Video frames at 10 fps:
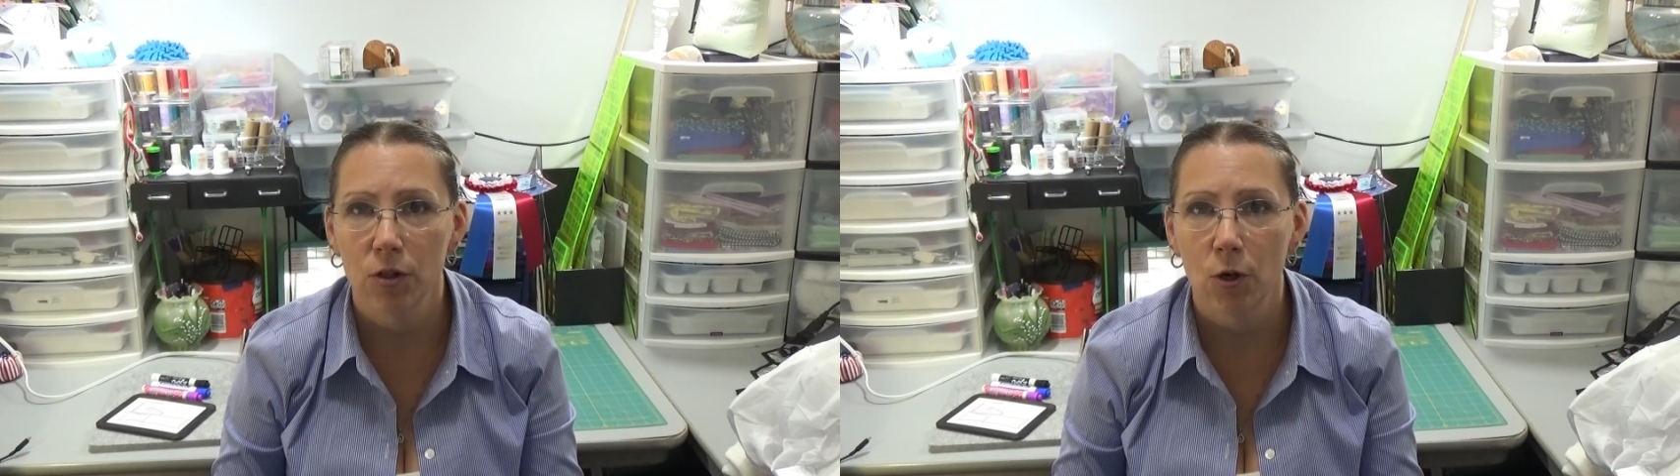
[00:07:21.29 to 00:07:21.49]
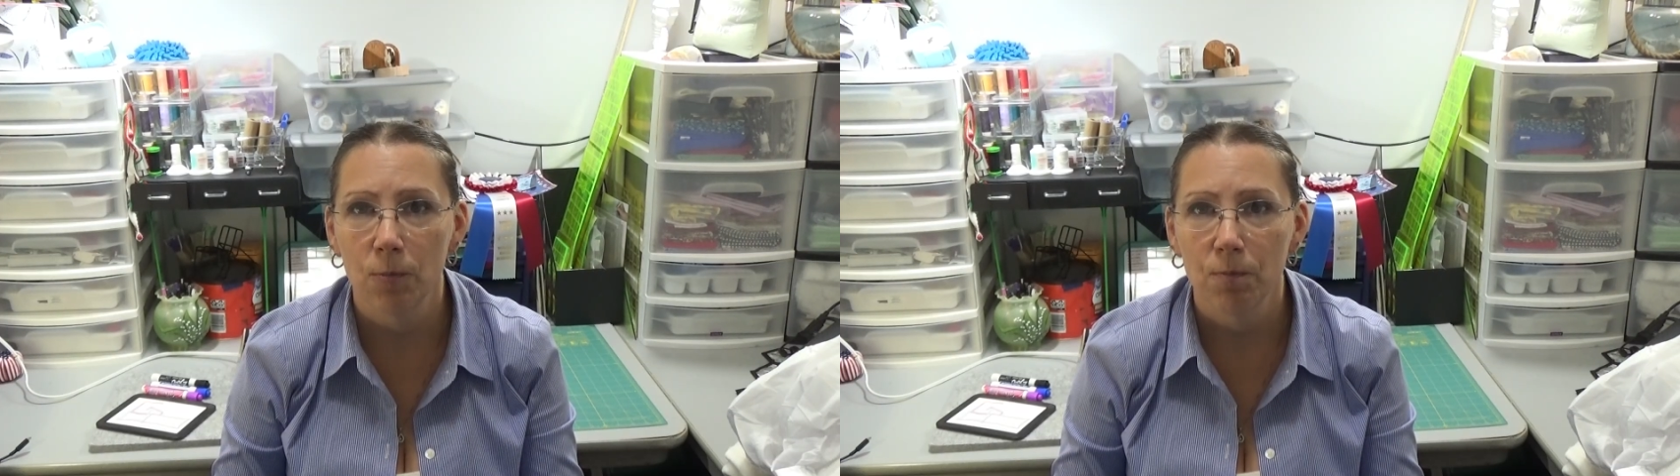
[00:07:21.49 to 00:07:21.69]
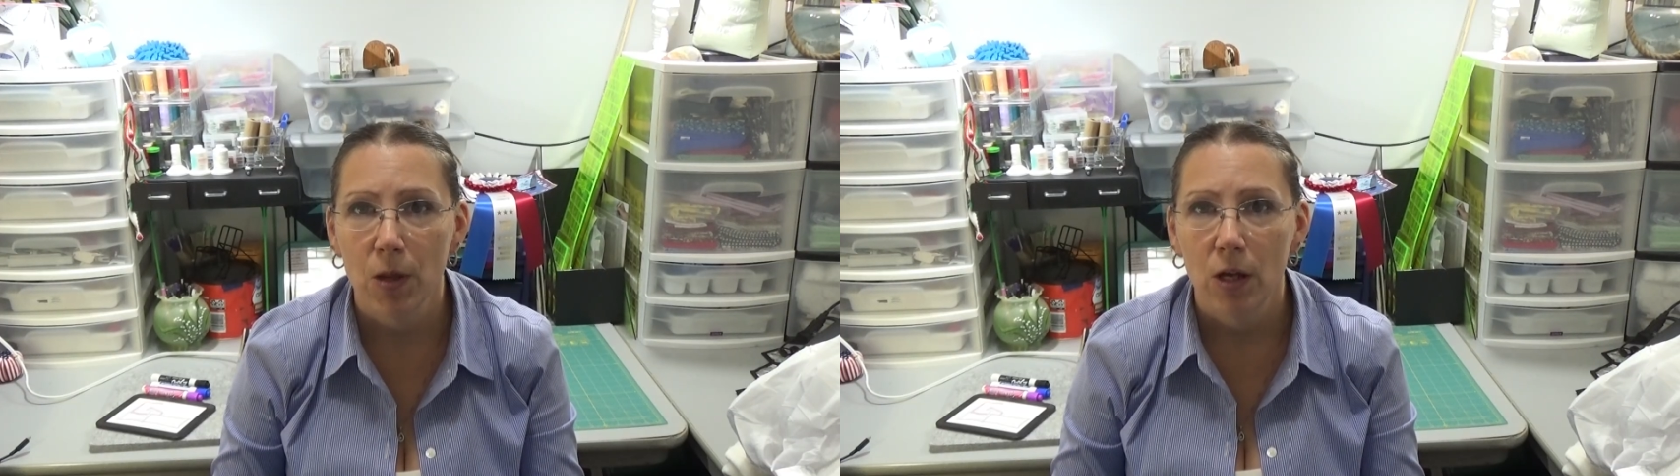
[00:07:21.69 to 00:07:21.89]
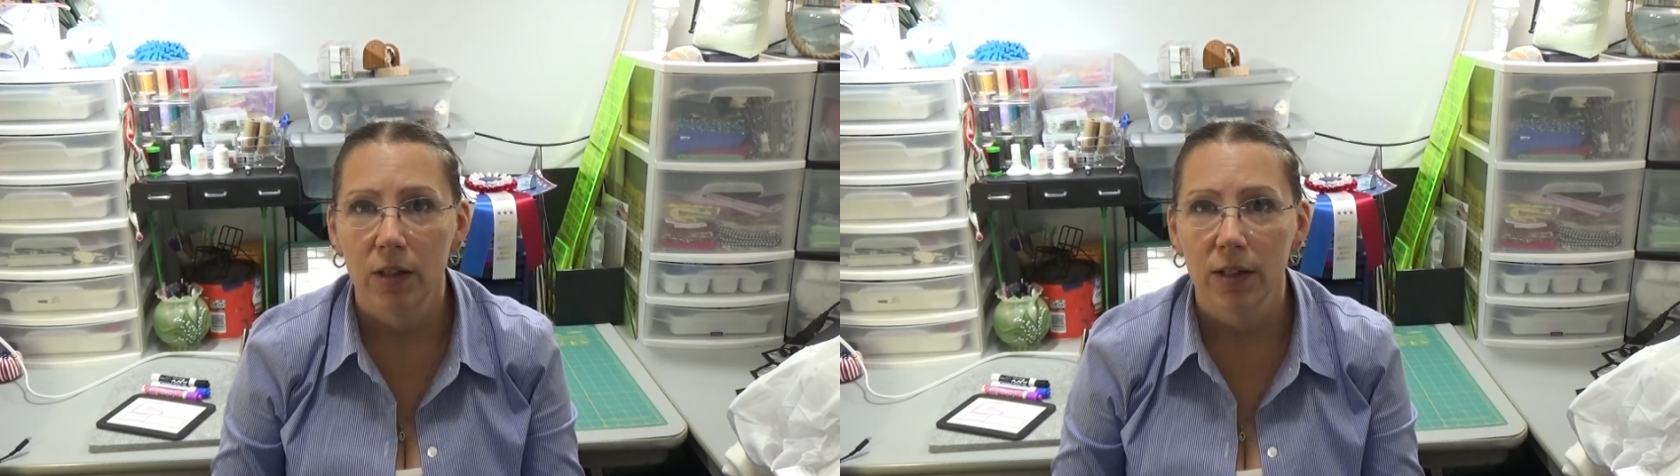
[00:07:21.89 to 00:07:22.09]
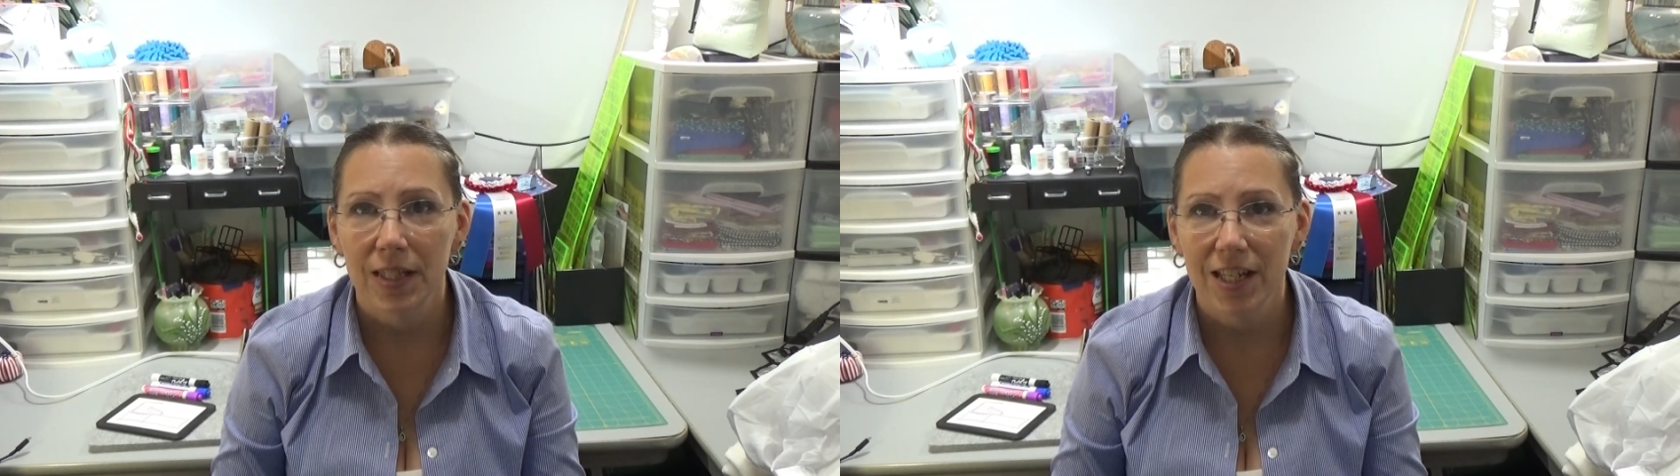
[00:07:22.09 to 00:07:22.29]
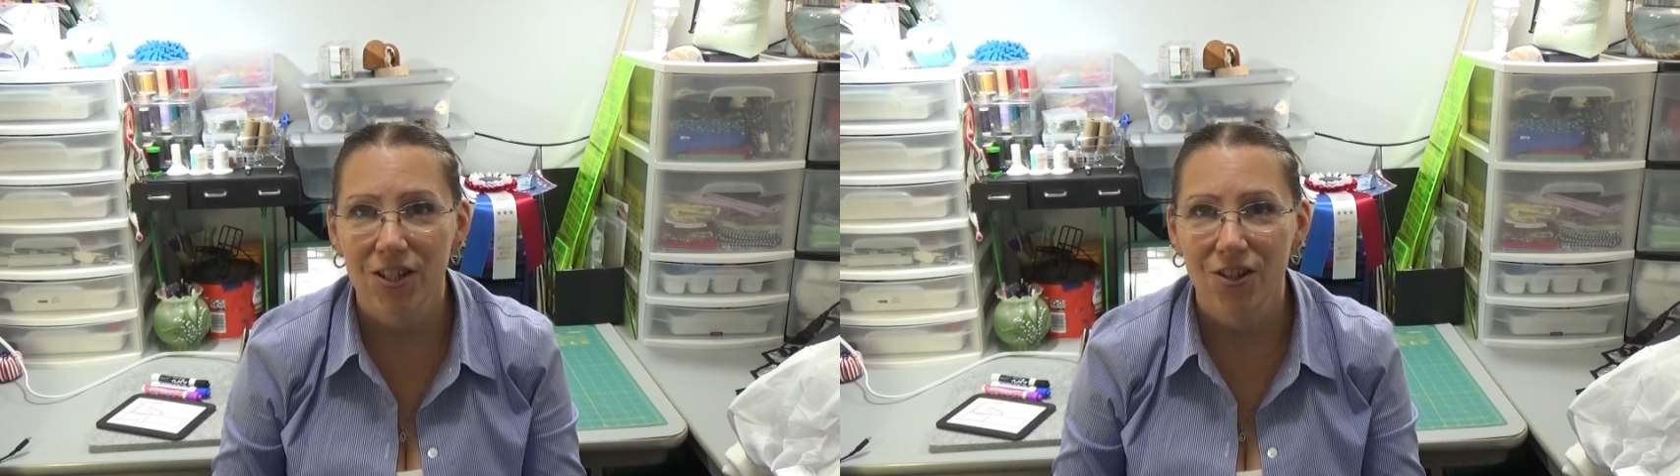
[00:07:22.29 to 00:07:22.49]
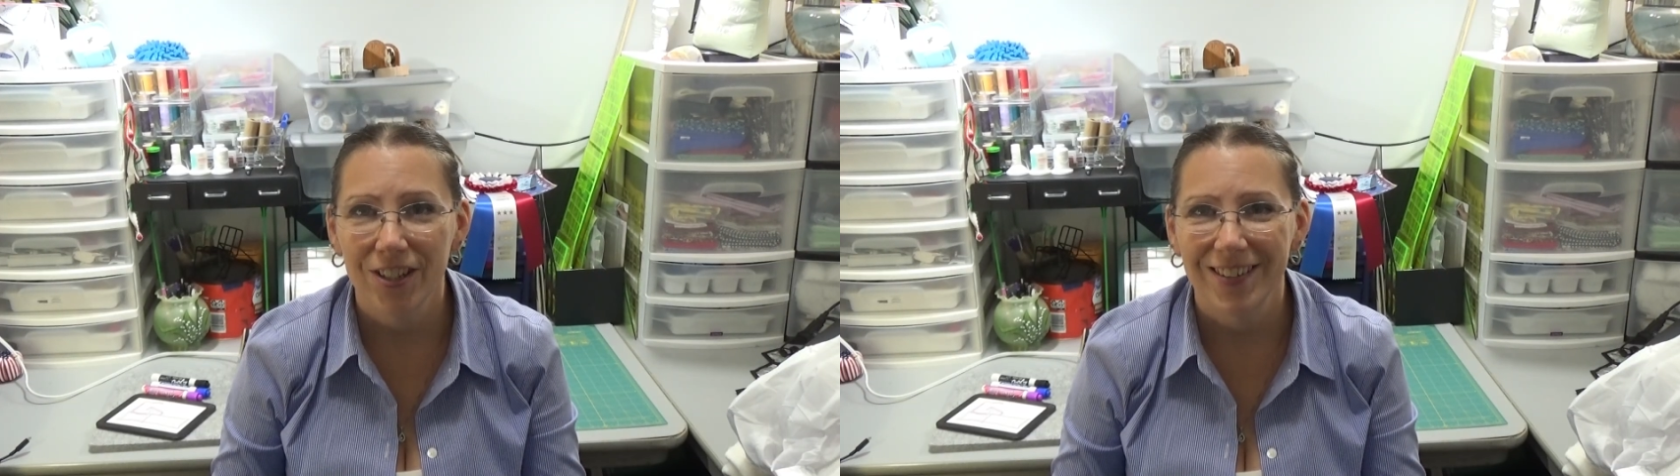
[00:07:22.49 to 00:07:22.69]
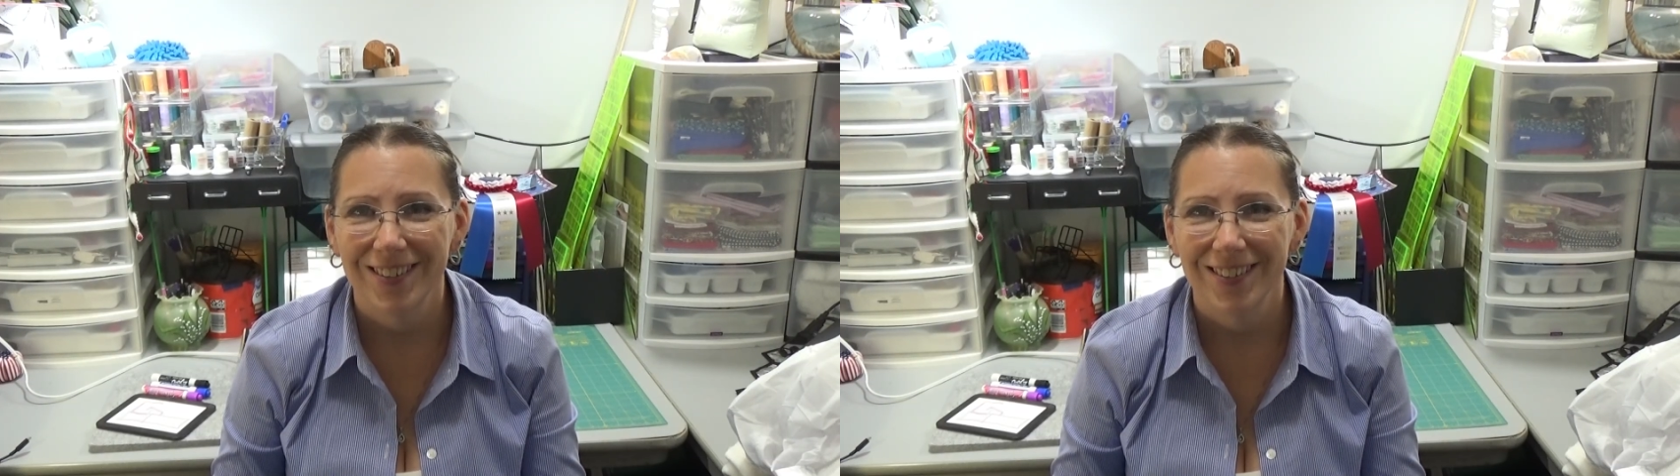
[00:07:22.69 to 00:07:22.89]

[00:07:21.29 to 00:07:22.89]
So let's get started.